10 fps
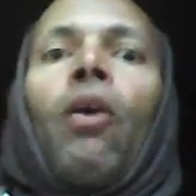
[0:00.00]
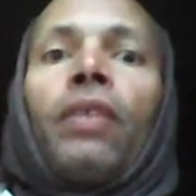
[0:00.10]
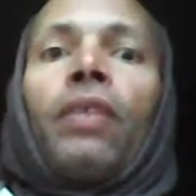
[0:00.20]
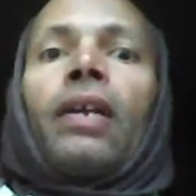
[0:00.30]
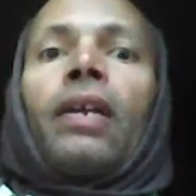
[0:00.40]

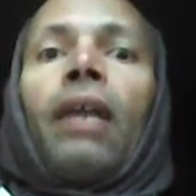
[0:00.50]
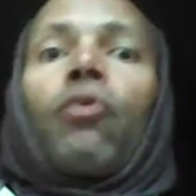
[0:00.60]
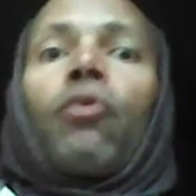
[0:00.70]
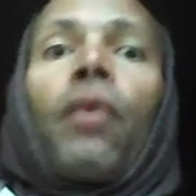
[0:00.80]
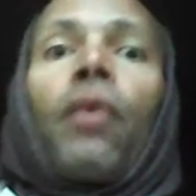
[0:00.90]
We can
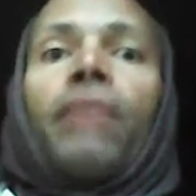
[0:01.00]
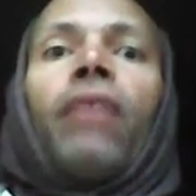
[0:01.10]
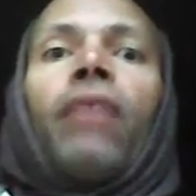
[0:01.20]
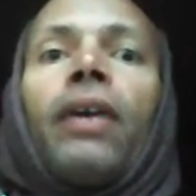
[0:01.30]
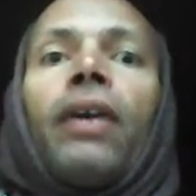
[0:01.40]
have
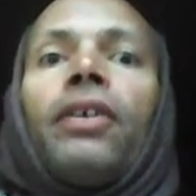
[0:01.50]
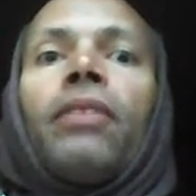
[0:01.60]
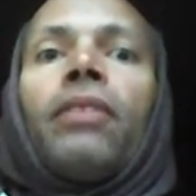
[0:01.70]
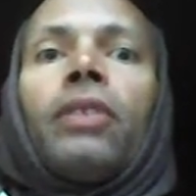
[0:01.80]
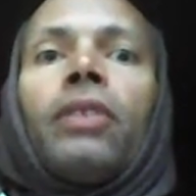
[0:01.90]
quantifier
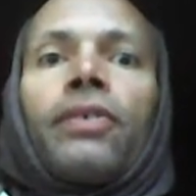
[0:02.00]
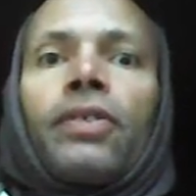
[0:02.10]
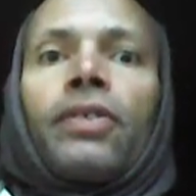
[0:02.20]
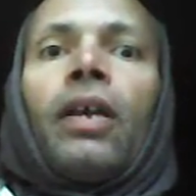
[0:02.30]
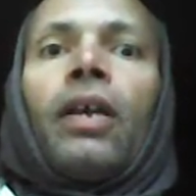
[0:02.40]

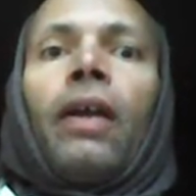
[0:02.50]
determiners,